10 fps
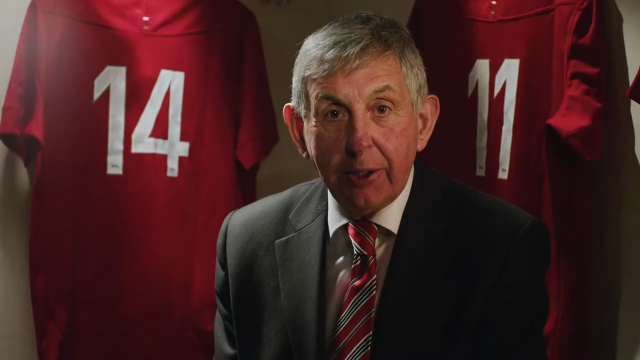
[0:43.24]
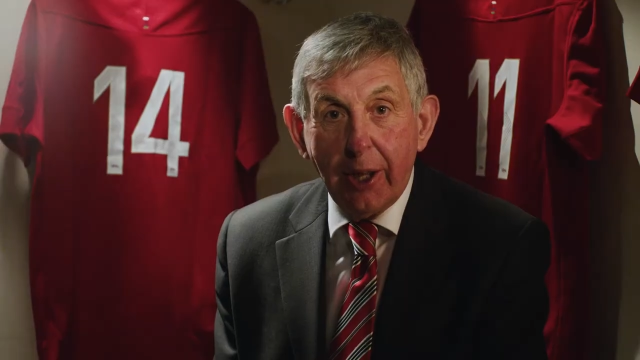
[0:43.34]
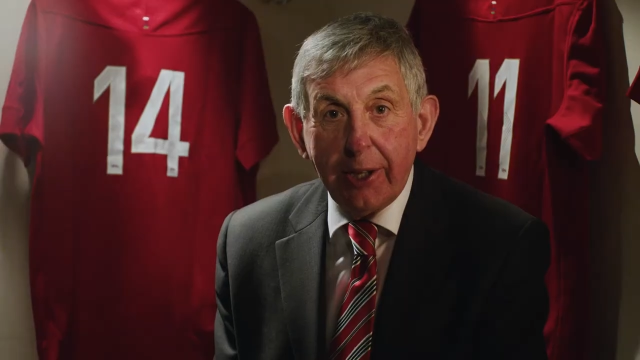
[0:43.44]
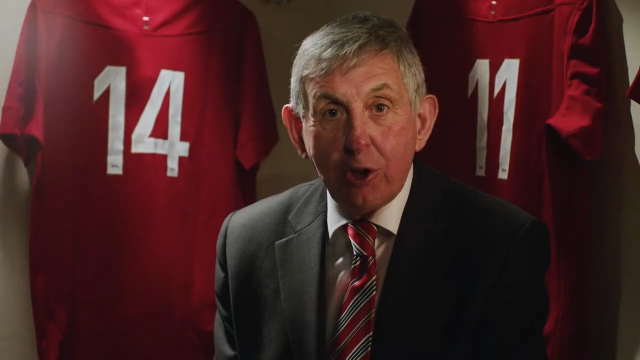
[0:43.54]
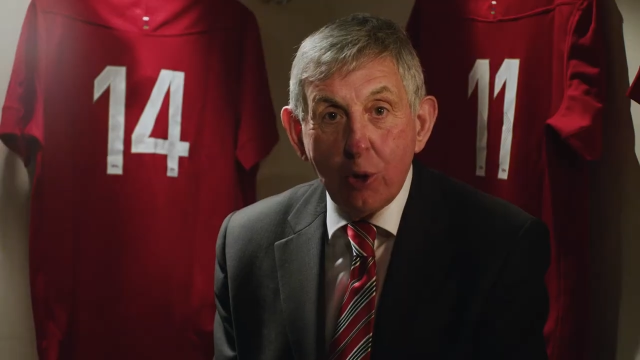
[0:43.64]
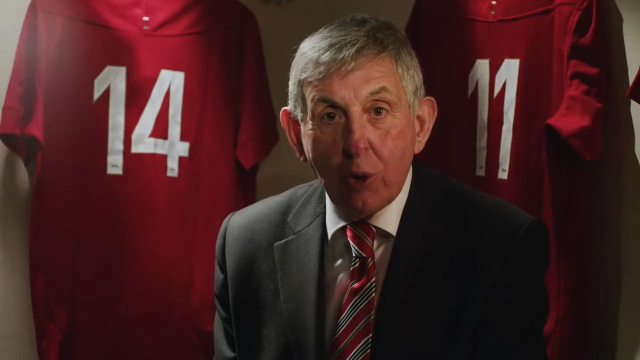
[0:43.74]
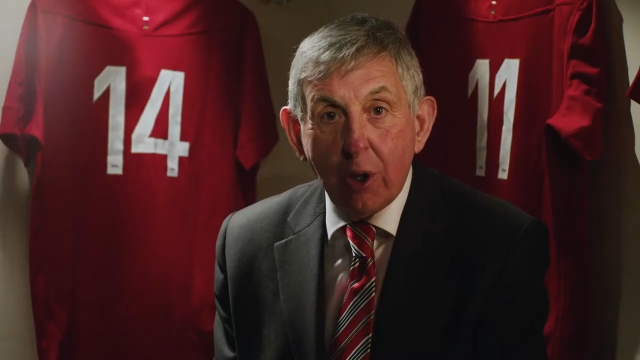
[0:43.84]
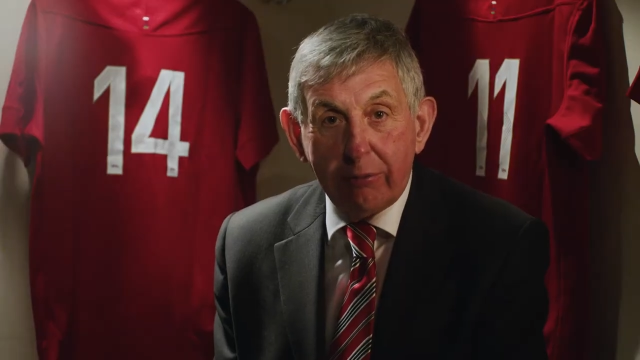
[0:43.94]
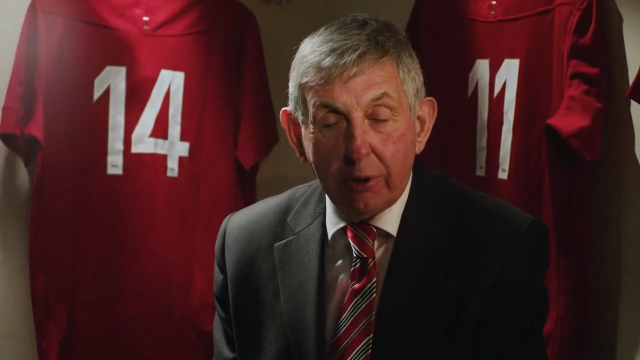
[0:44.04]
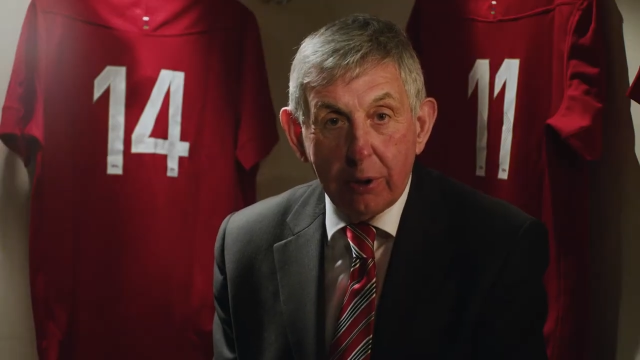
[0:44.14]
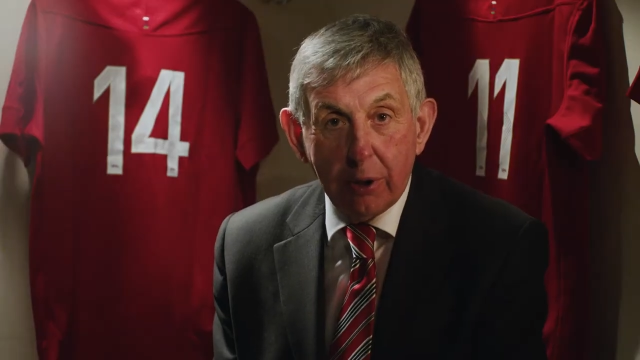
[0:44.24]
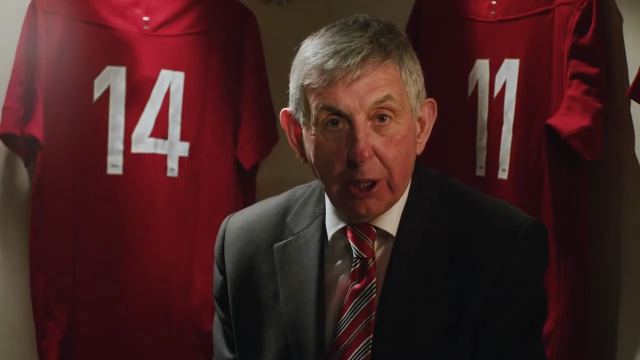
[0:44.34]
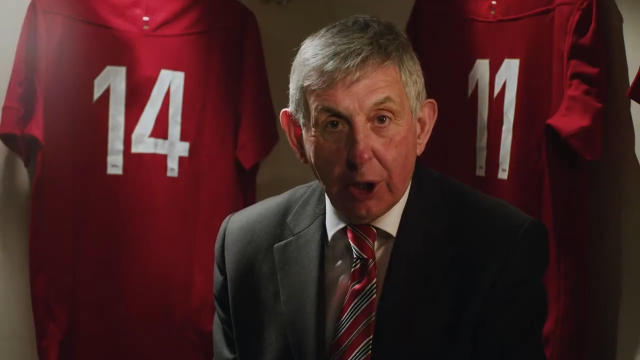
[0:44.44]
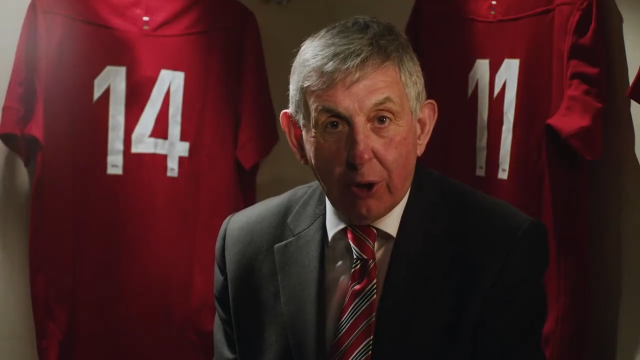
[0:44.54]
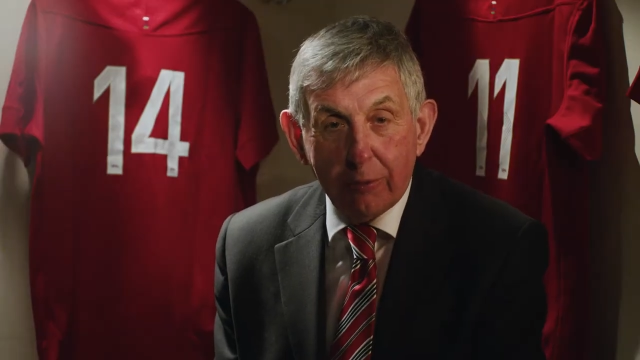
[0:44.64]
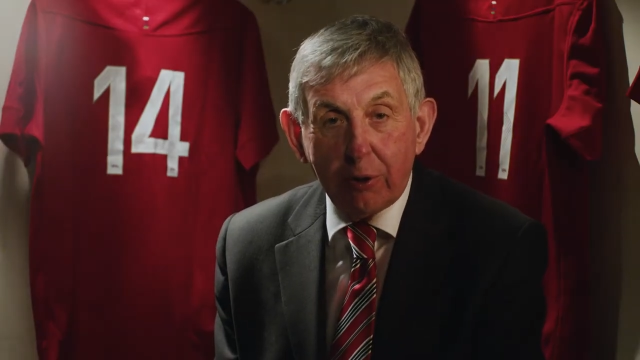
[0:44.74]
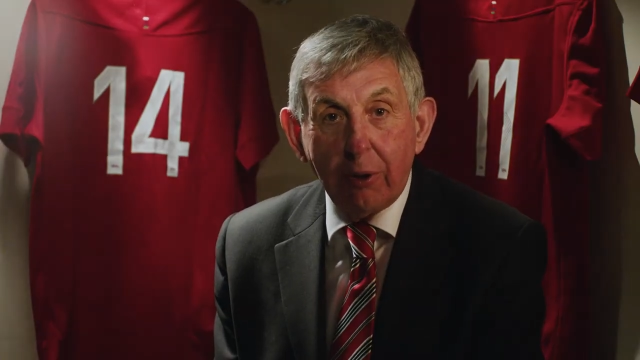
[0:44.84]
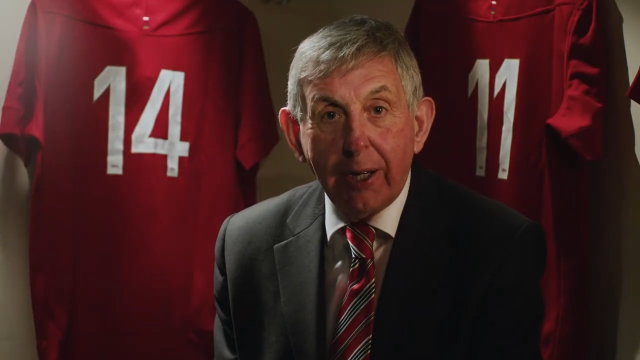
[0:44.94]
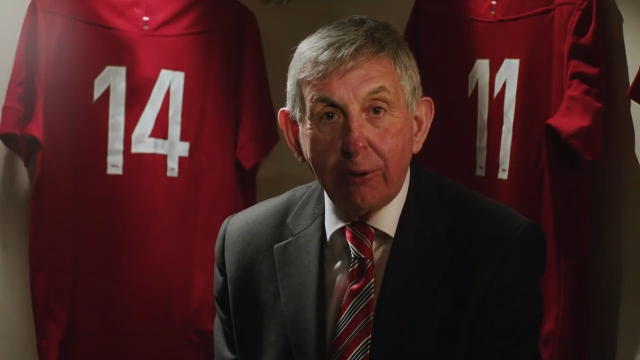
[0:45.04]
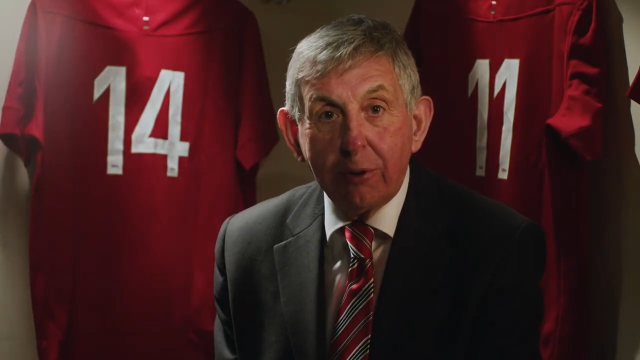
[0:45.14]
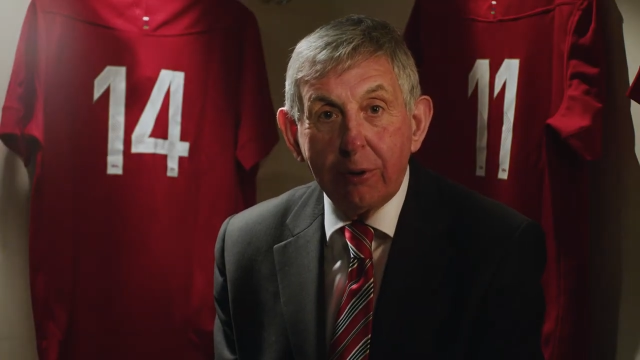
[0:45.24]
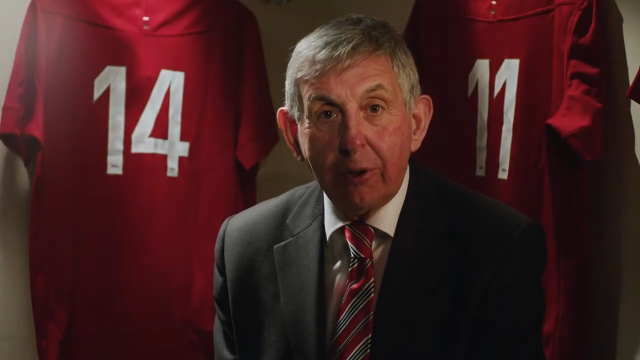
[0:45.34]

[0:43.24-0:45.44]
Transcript: They do cover a lot of ground.